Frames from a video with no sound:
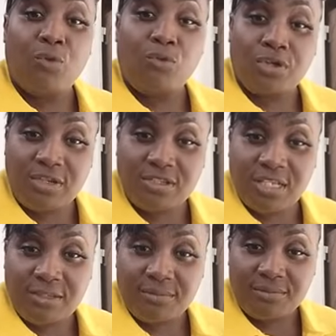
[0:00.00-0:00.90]
You know,
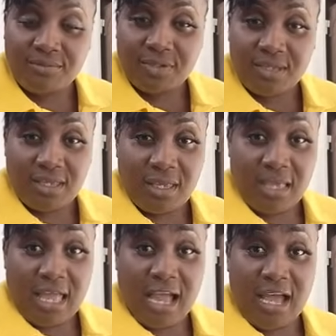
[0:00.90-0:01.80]
see?
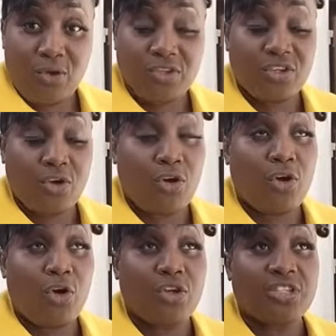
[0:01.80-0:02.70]
I don't know
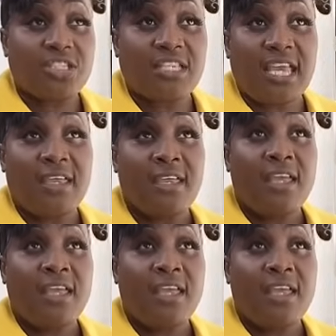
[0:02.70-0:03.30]
how she said.